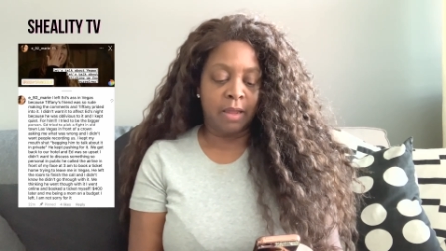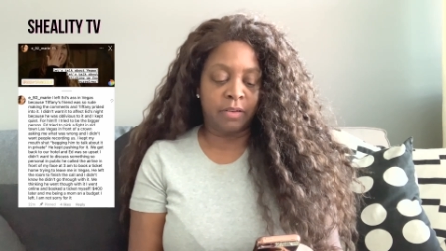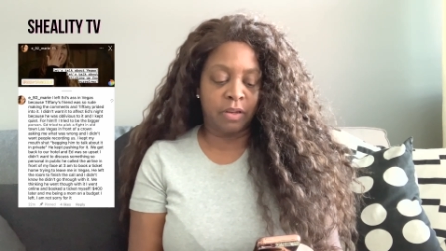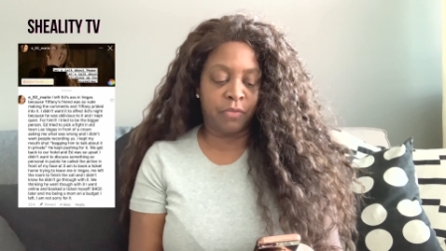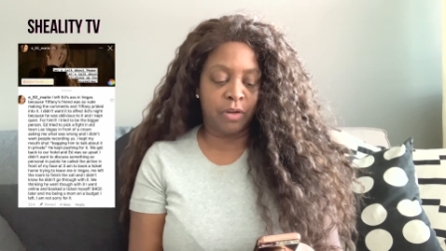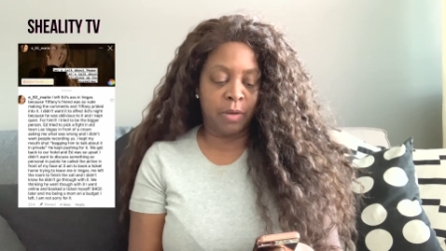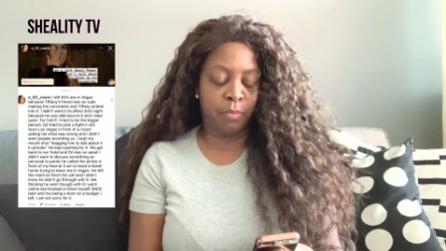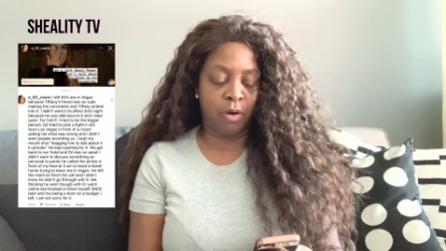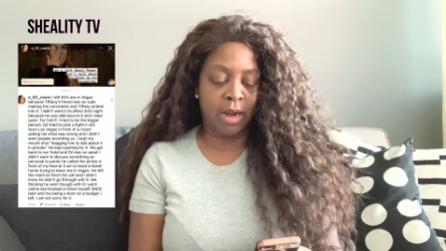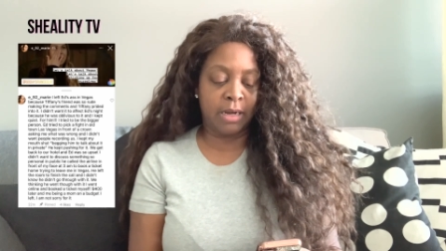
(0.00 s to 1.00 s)
and Tiffany
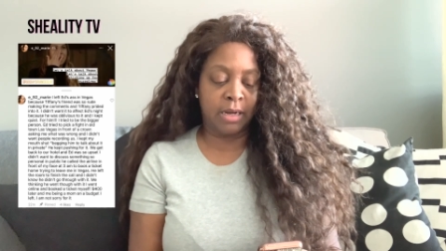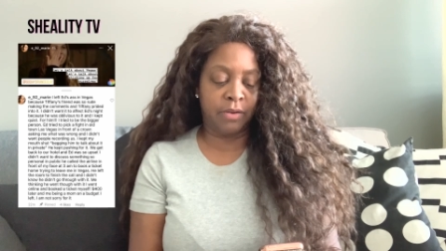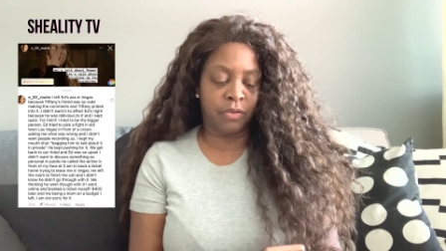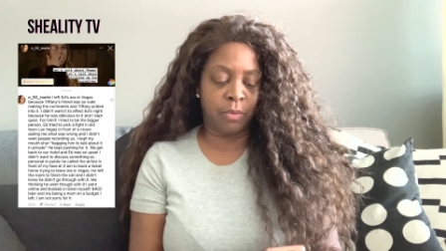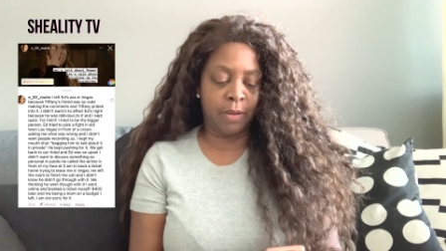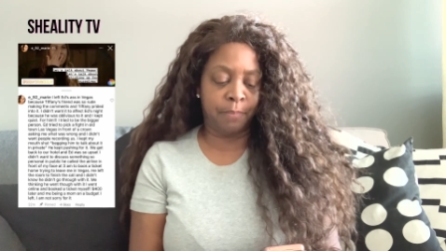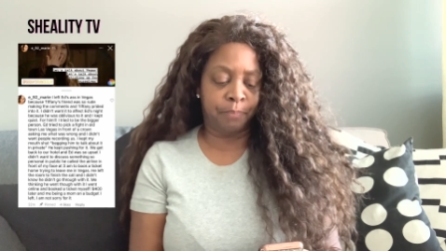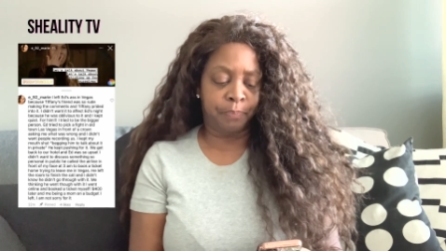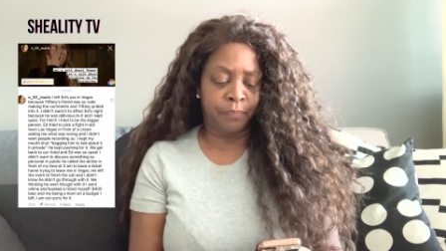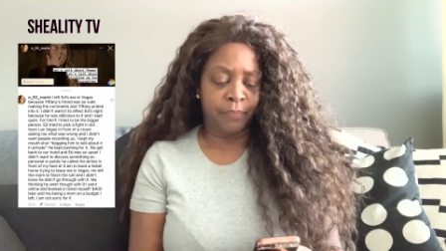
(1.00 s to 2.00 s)
prided into it.
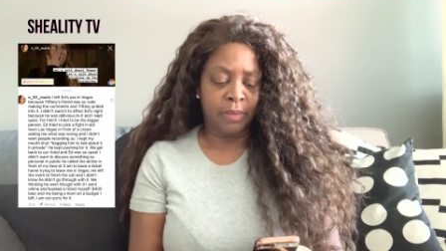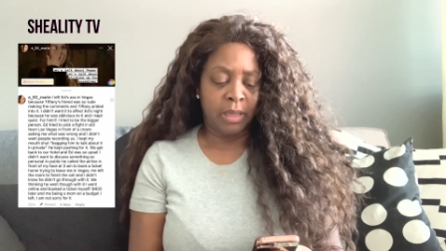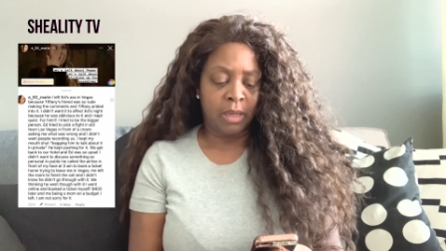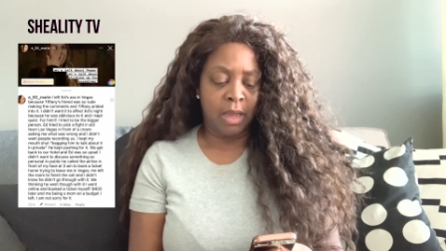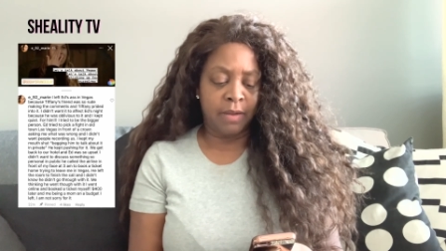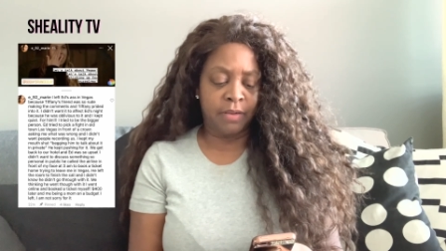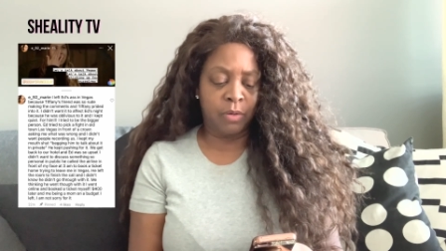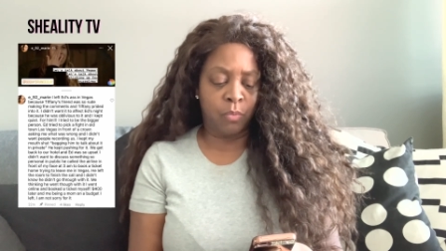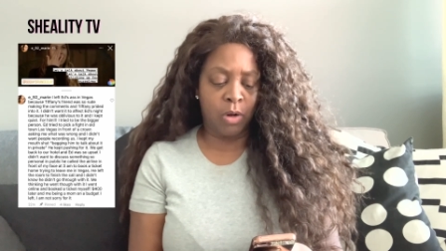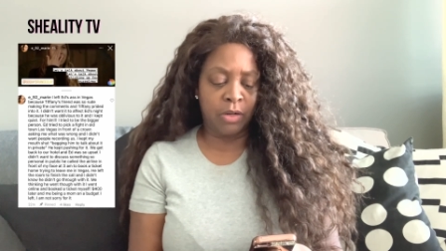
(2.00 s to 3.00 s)
I
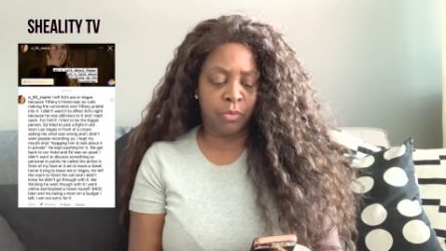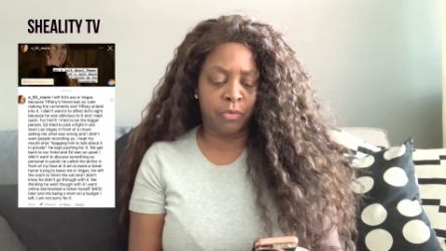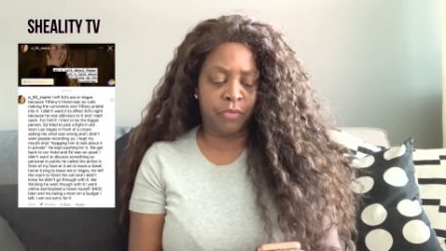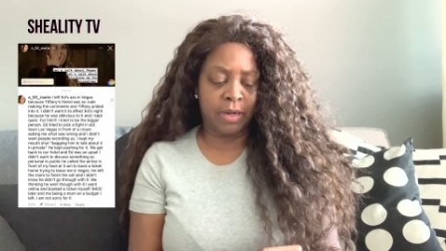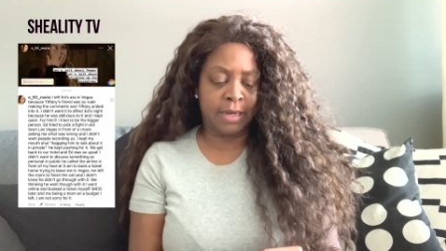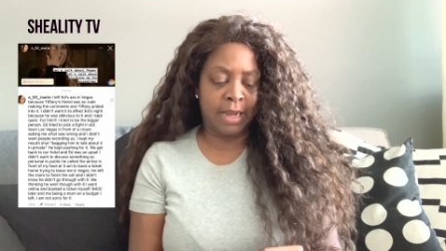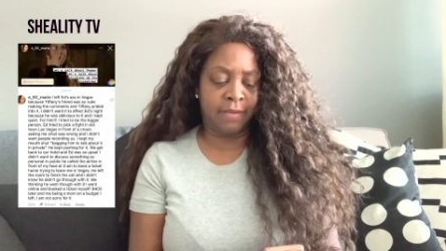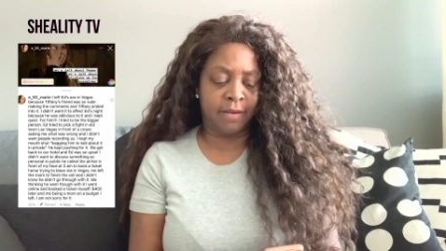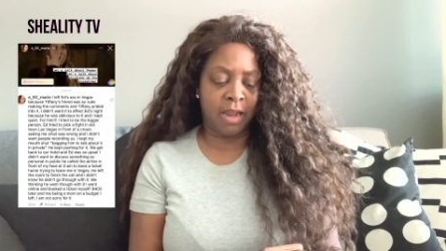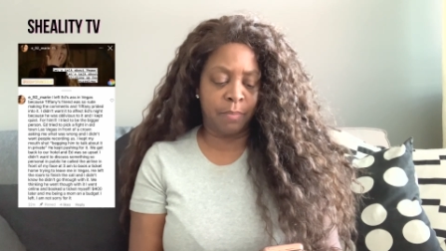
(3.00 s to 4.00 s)
didn't want it to affect
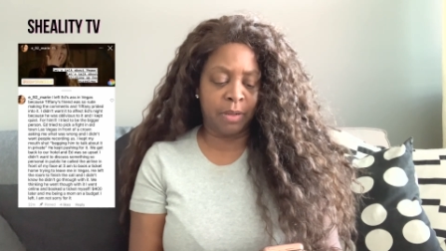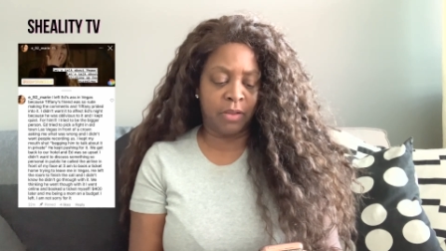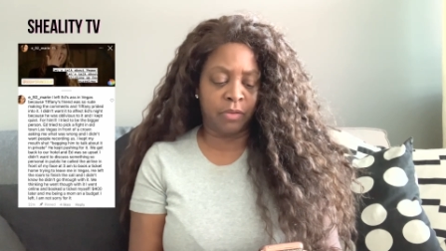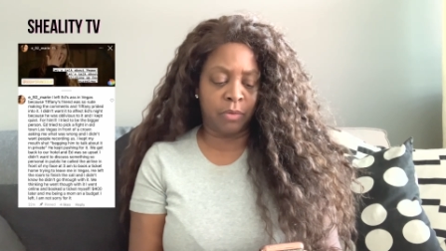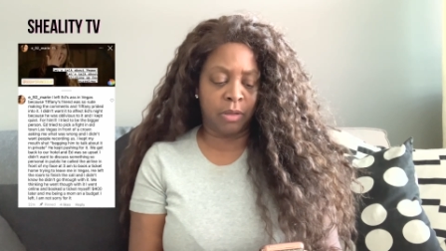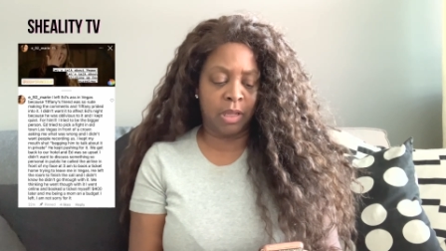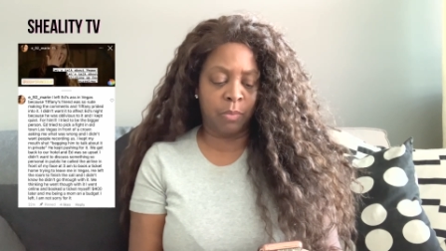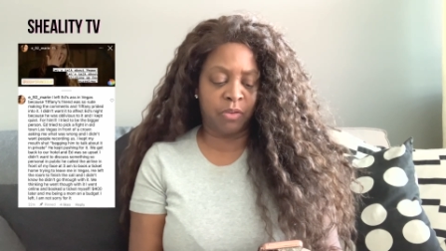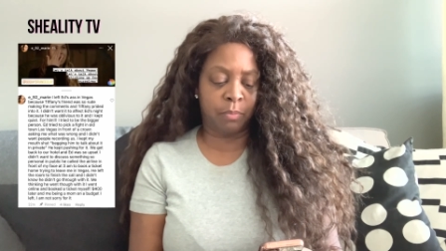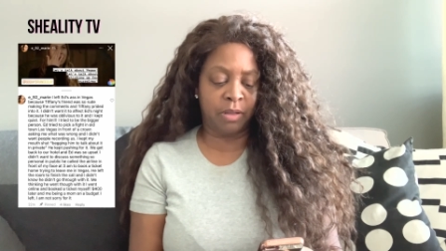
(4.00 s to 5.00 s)
Ed's night because it, he
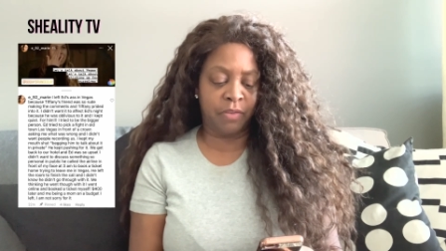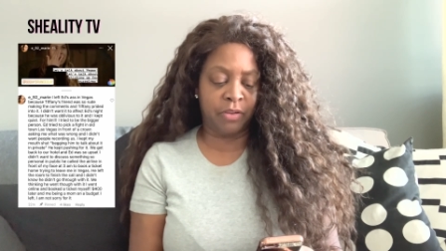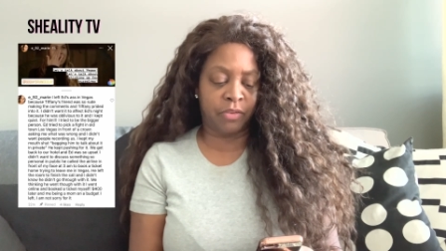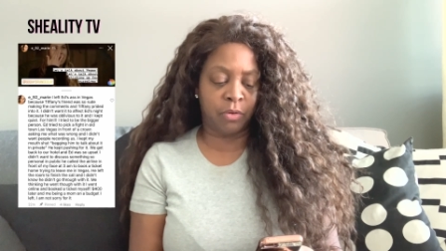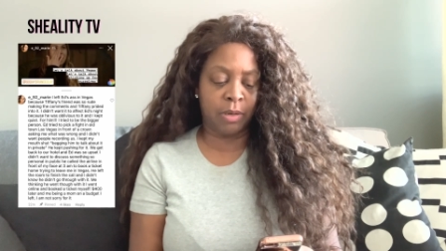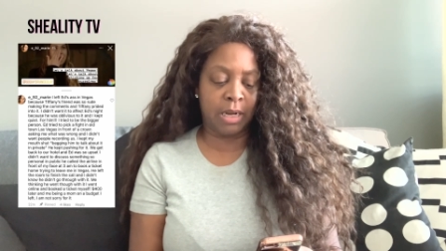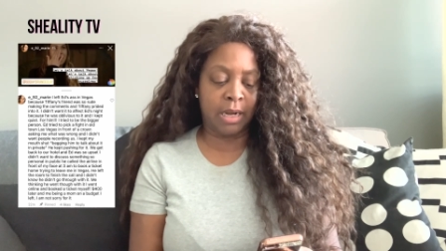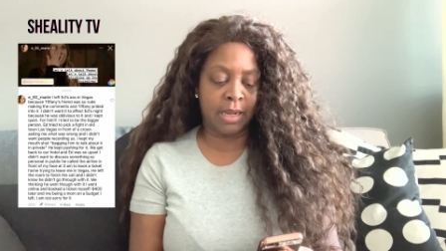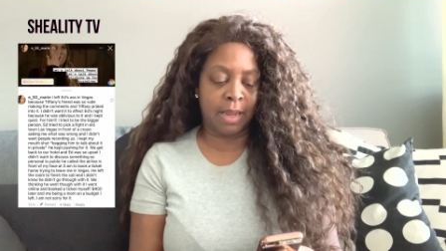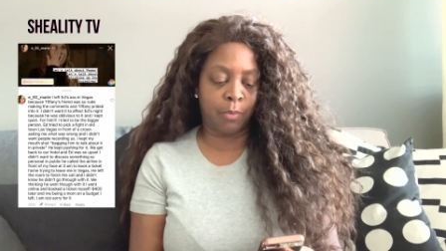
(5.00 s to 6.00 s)
was oblivious to it and
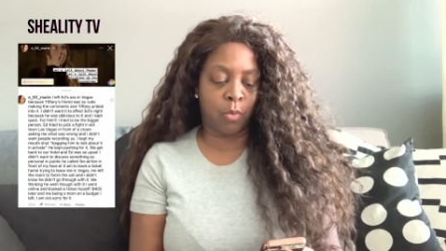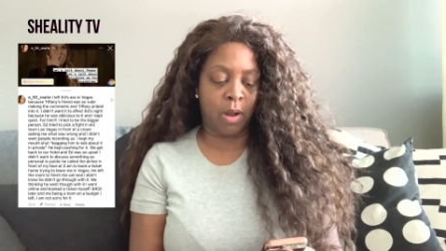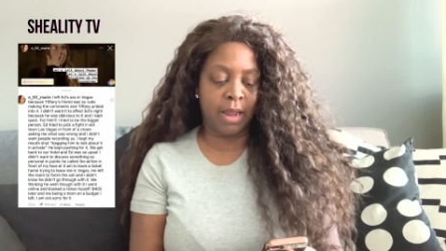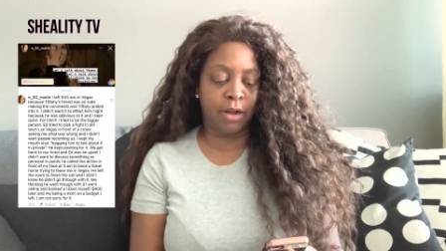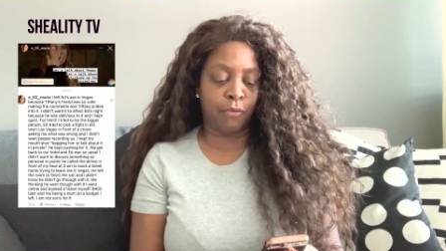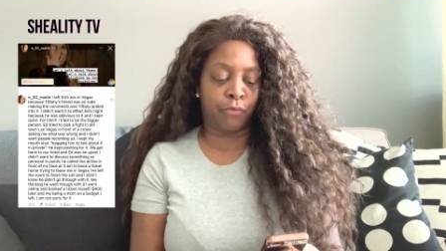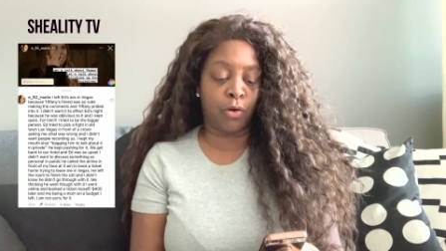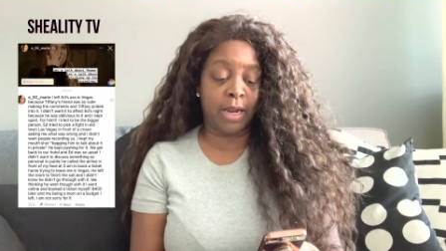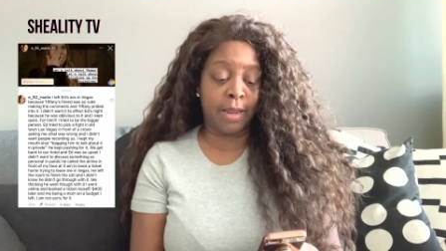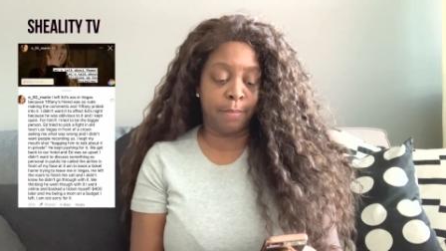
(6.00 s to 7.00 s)
I kept quiet
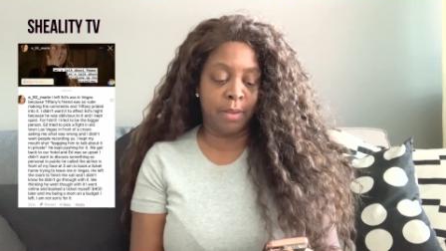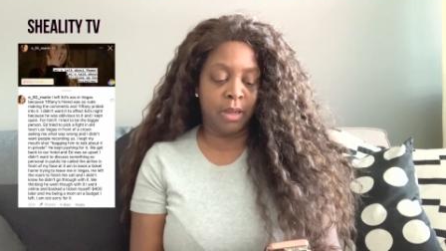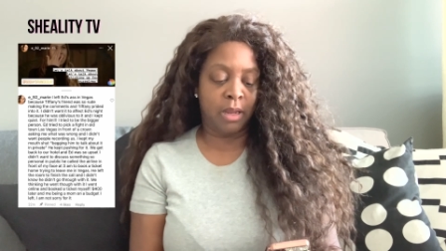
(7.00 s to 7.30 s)
for him.